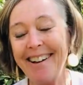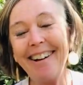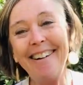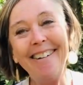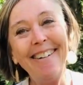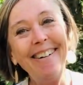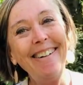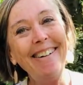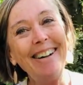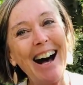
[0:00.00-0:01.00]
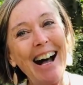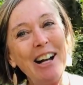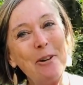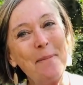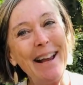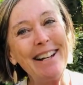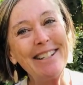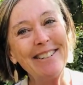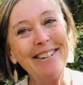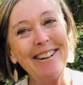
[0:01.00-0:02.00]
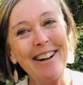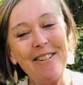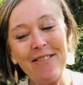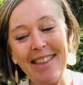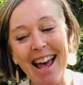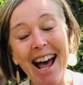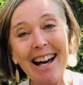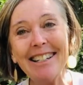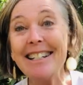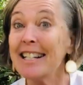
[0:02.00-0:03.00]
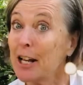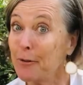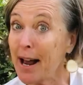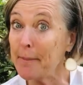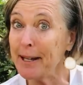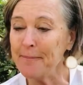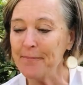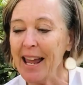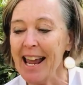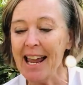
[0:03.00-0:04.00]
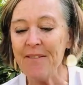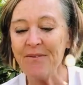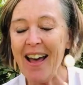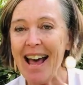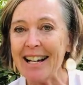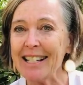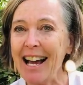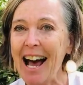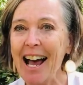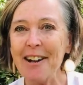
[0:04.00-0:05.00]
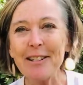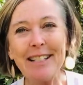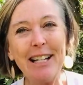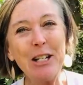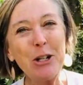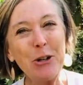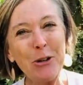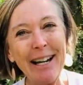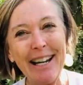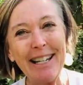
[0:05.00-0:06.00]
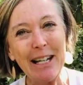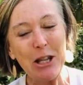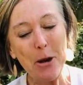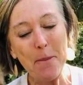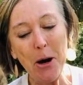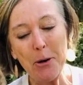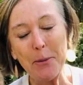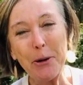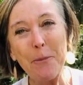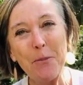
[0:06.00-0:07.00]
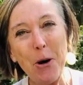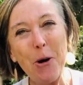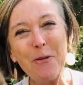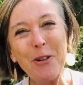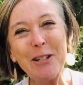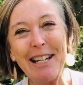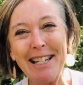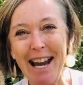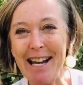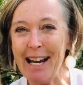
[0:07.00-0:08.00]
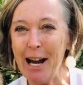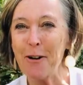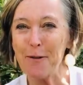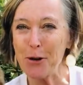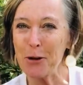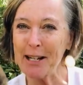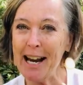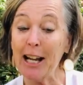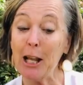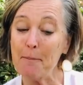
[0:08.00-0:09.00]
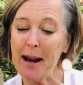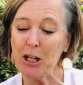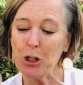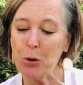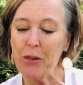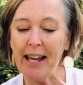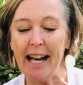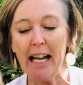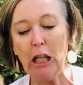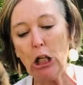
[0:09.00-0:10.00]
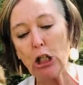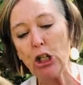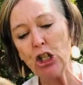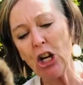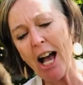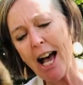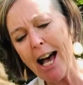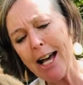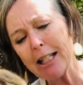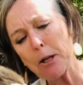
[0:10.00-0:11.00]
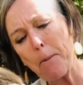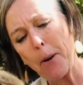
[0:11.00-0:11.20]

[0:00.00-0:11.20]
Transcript: "Oh, I'll make sure of that," said Rabbit. "In fact, I'll send Cricket the barber over to take care of your tail and make sure that it looks just